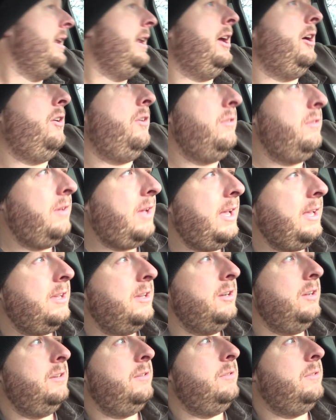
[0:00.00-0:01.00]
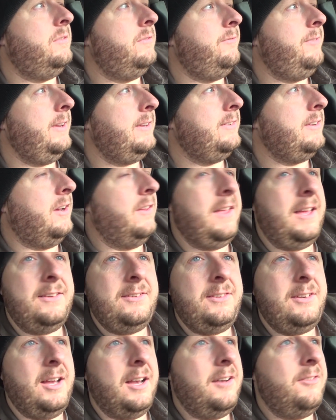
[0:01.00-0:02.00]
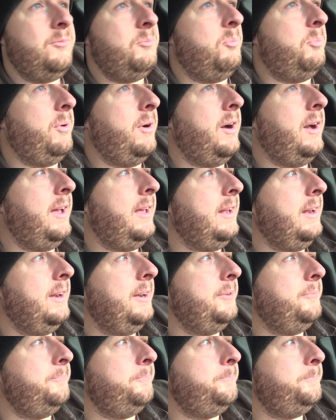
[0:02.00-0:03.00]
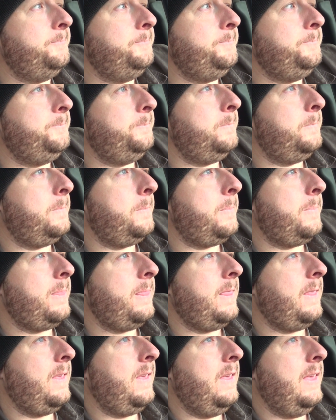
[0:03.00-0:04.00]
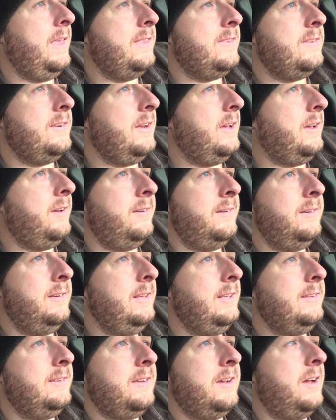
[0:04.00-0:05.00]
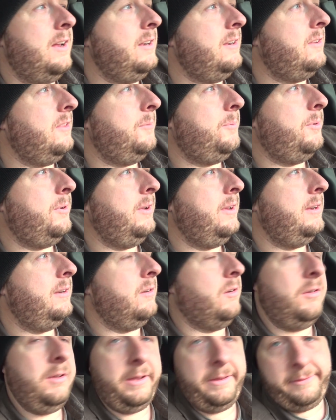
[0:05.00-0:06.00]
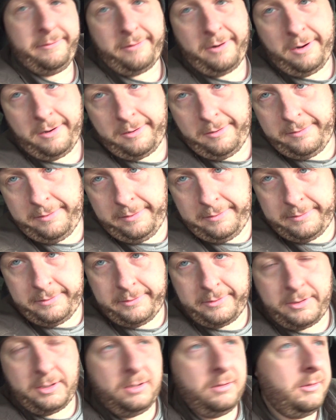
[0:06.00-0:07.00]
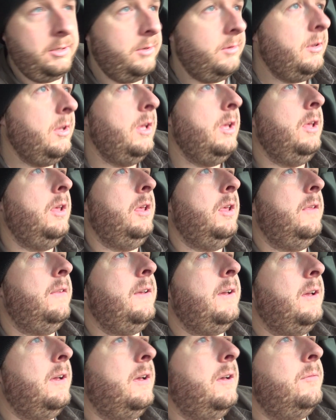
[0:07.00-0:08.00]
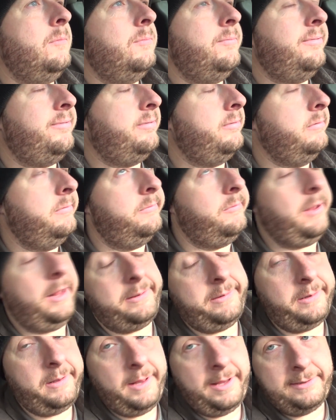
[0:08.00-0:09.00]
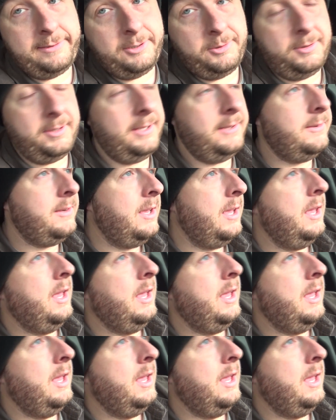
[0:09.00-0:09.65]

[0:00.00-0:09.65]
Now I could fix all that stuff, but it's not. It's gone to the point. Oh yeah, and the rocker things are screwed too. Well, that's a classic with these.